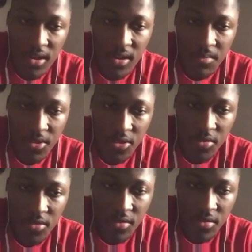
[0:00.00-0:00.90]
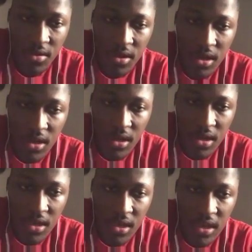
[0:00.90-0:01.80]

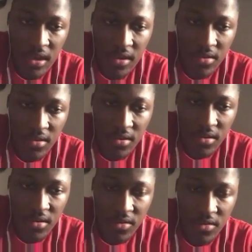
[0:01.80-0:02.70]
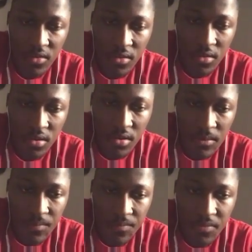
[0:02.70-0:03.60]
mature characters or
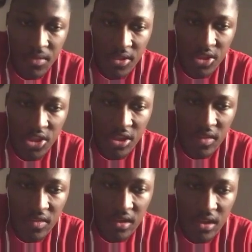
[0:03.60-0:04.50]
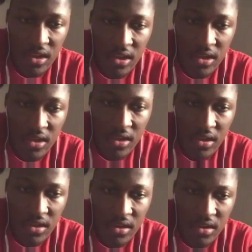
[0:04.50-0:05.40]
just uh
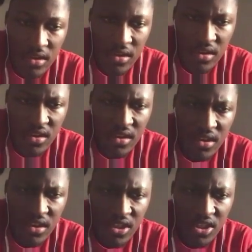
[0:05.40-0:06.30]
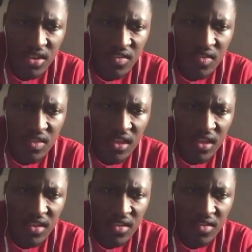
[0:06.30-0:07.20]
just
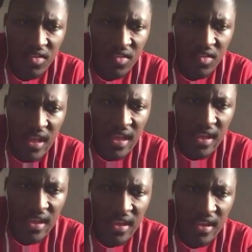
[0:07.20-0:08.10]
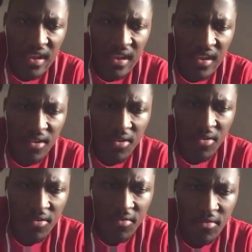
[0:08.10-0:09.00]
things that
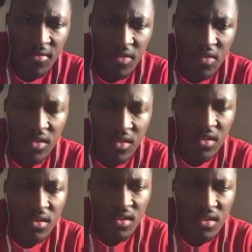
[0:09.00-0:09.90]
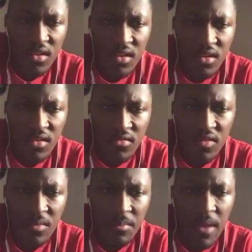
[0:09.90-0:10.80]
what's the
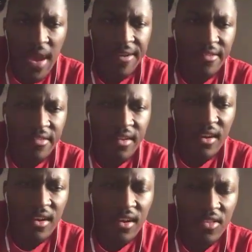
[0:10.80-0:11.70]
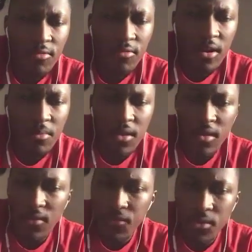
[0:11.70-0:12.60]
matter the word I'm
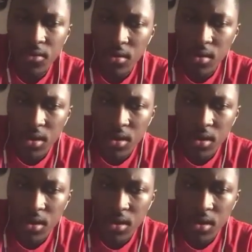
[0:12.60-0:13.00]
looking for